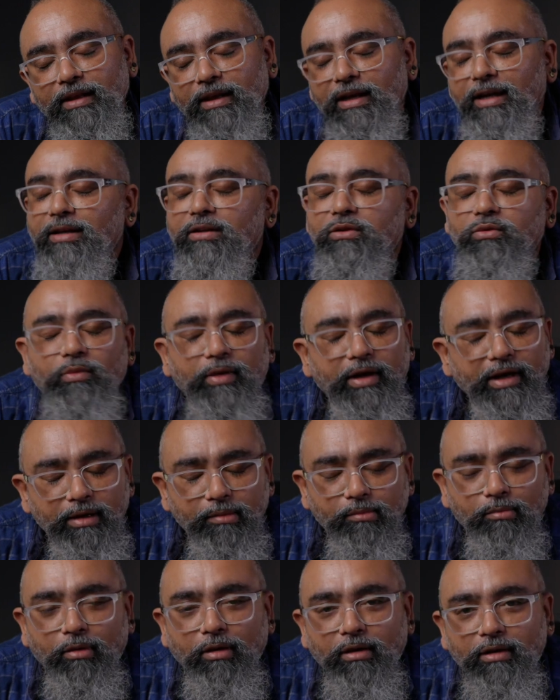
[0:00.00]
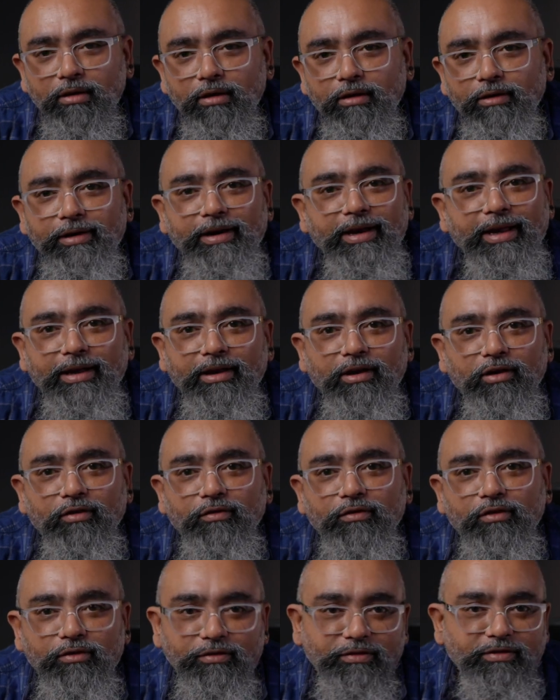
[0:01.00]
It's very important to take care
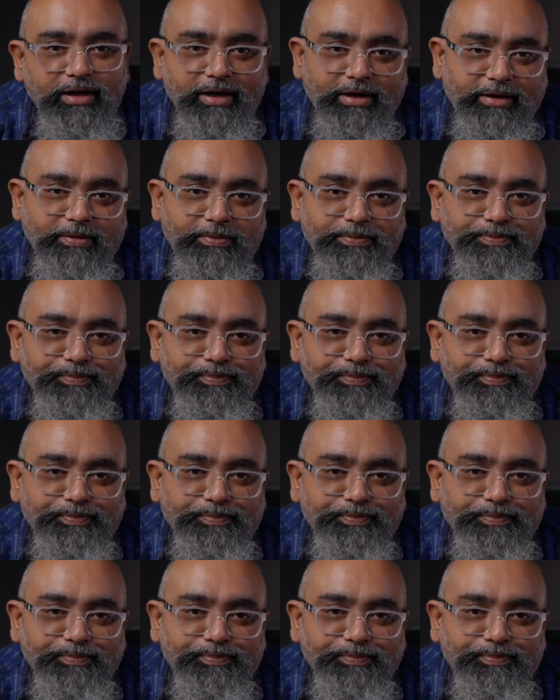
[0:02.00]
of your feet.